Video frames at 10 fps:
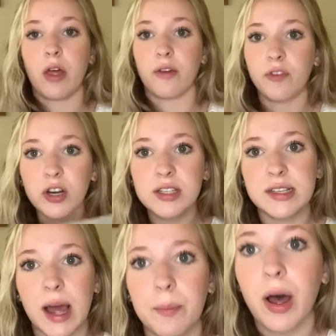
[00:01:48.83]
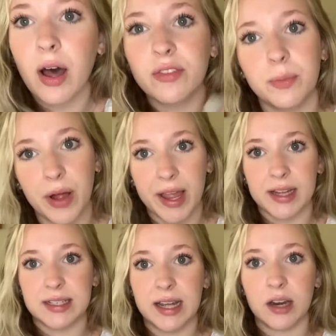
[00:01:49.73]
The first step of the
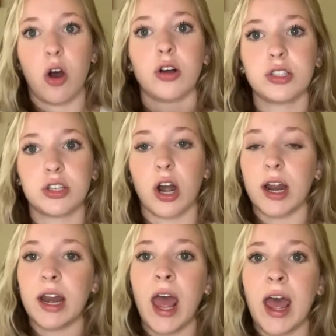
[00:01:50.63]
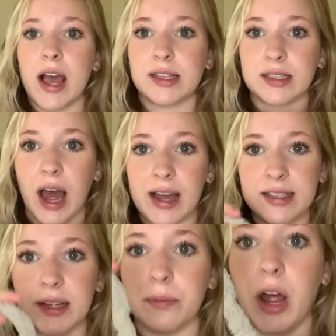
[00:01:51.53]
blanket to get it all started is to tie a
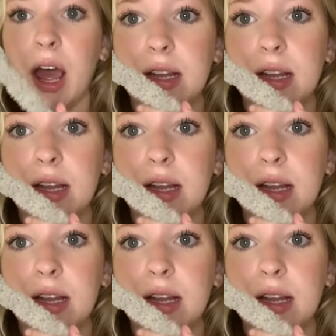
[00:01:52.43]
slip knot.